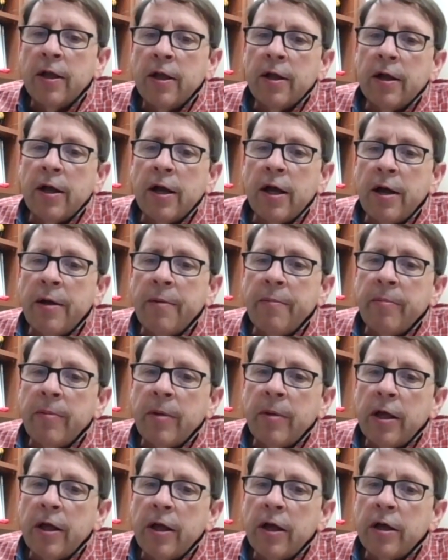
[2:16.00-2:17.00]
Um,
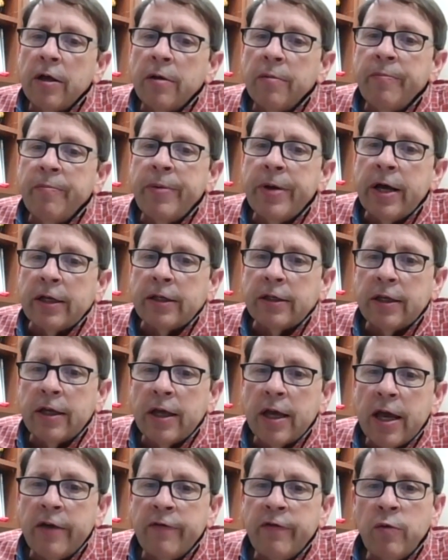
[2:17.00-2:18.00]
but
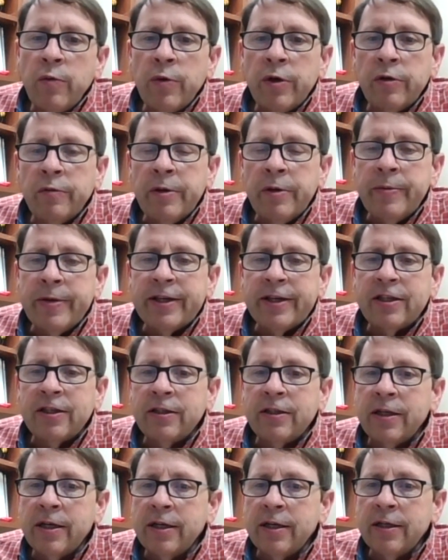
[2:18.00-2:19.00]
everyone with BBS
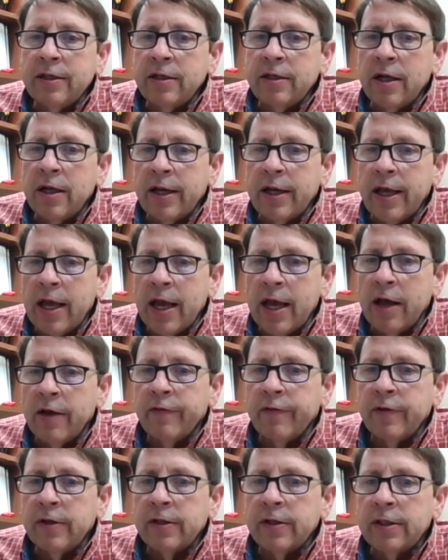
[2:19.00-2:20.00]
does not
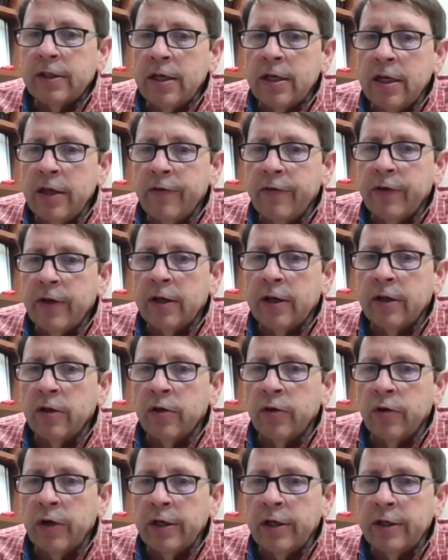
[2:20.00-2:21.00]
have significant
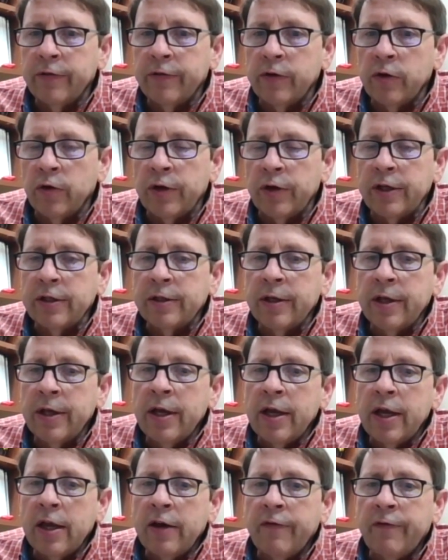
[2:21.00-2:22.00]
learning difficulties.
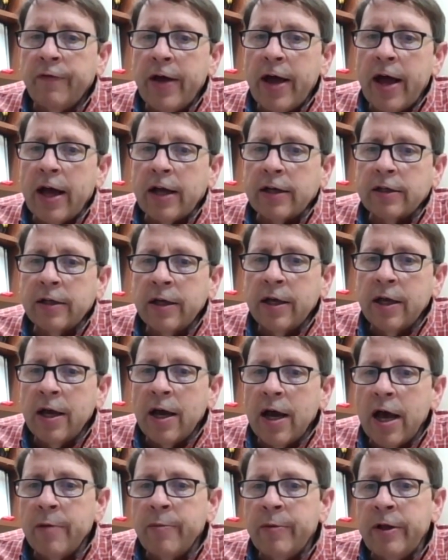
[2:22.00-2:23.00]
In fact,
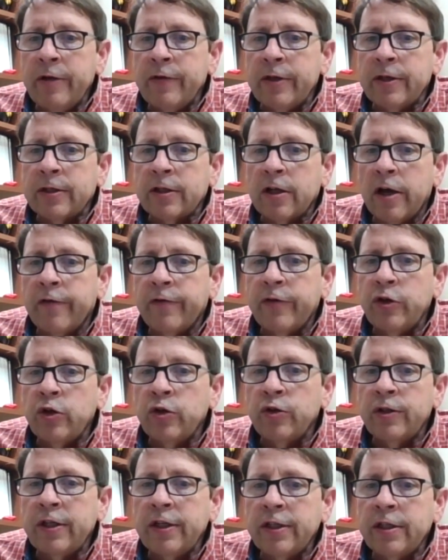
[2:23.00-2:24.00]
I believe at this conference,
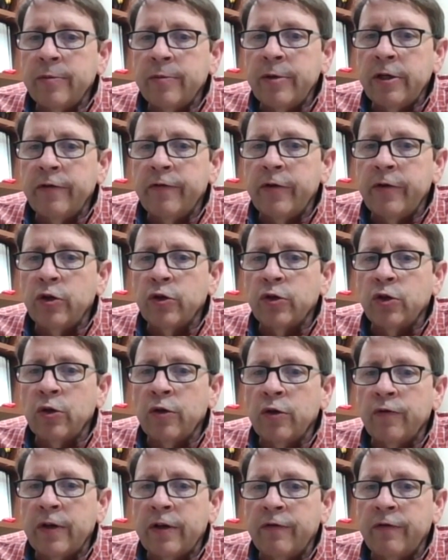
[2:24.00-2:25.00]
you'll see some individuals who
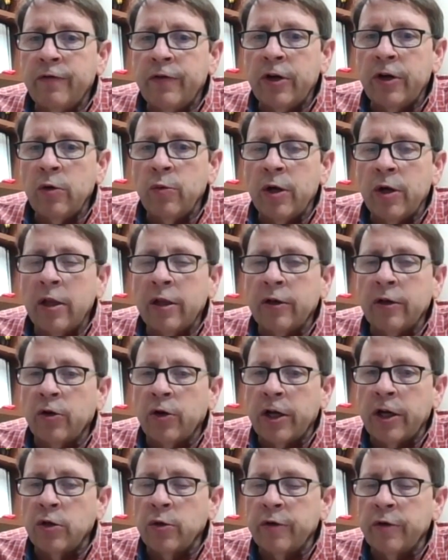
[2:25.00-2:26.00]
have done very well and
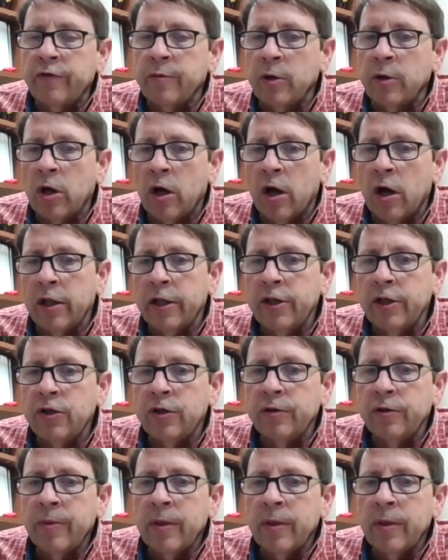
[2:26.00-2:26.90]
graduated from college.